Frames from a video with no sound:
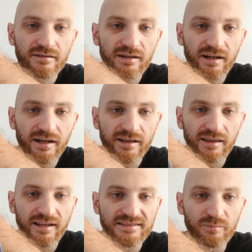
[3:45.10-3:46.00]
right
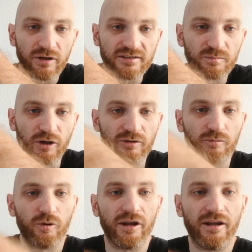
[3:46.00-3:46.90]
there's a bald spot
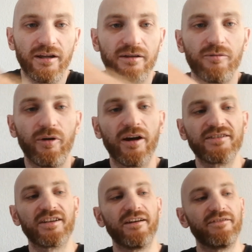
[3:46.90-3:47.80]
where I
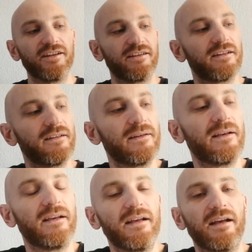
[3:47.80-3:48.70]
shaved it,
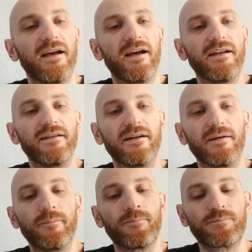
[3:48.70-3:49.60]
and
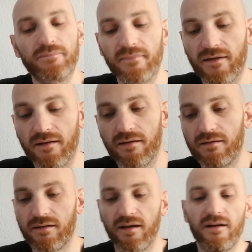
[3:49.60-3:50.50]

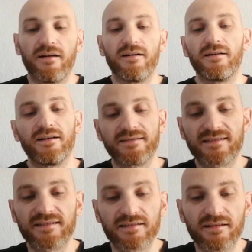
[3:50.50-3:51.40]
yeah,
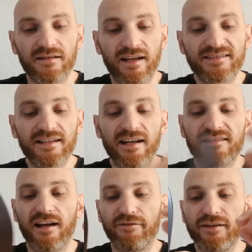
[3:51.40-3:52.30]
it's a nice
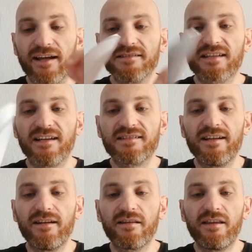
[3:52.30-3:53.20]
knife. It handles
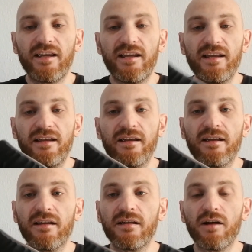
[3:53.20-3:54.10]
nicely. The
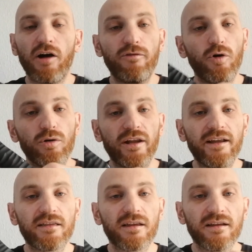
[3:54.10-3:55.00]
overall
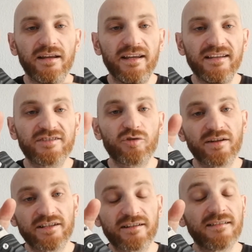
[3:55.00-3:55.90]
length is
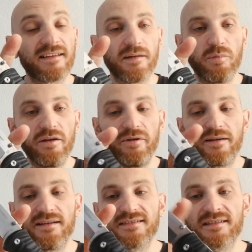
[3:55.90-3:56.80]
210
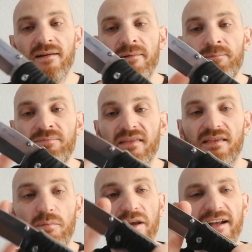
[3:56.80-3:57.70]
millimeters.
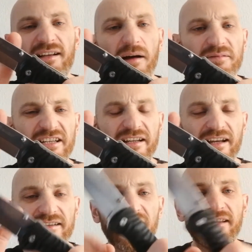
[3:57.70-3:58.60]
The blade comes in
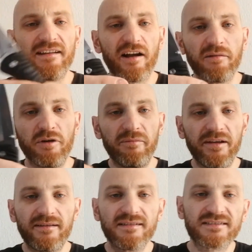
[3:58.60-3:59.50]
at 89
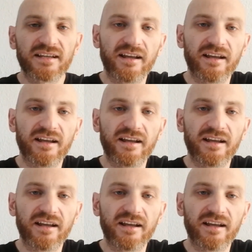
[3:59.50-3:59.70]
millimeters